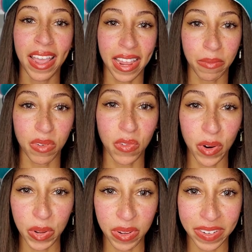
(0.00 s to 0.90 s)
And
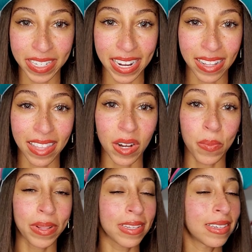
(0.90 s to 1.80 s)
before you even take it there,
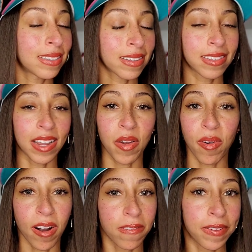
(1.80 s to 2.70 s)
please let's not
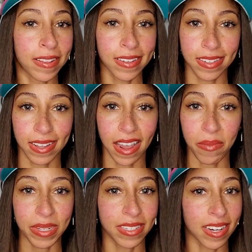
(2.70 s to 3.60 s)
go to our feelings in the
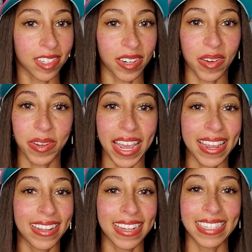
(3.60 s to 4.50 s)
comment section.
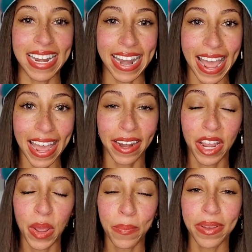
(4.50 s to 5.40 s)
Okay, let's not
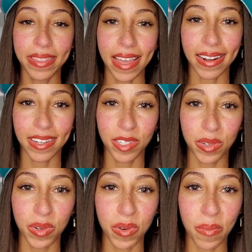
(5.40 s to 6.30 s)
put that
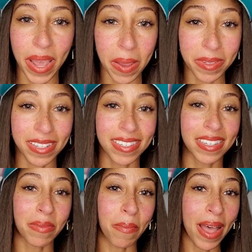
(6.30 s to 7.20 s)
into Google Maps. This
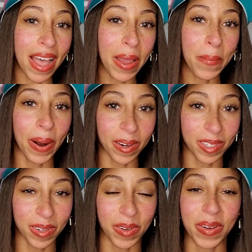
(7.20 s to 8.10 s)
is my
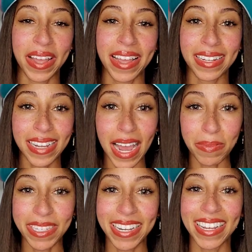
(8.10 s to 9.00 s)
personal
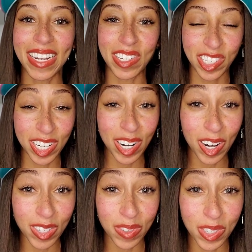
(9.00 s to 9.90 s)
top 10
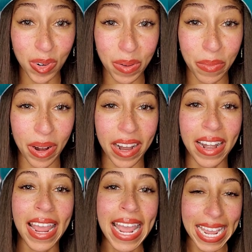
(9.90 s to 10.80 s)
GRs for Jordan
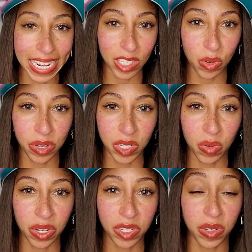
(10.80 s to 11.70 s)
Brand in
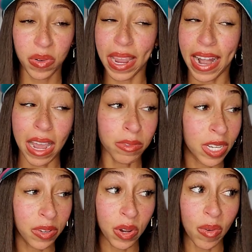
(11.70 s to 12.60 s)
2022. And I'll
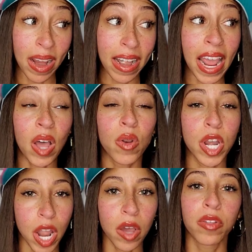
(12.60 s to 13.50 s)
tell you right now,
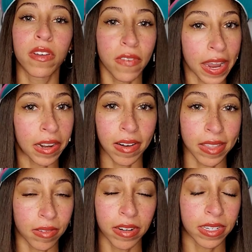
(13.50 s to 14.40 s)
no, the Fire
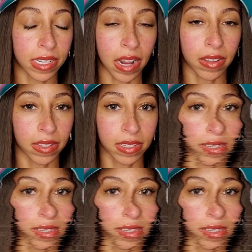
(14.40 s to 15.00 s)
Red 3 is not on this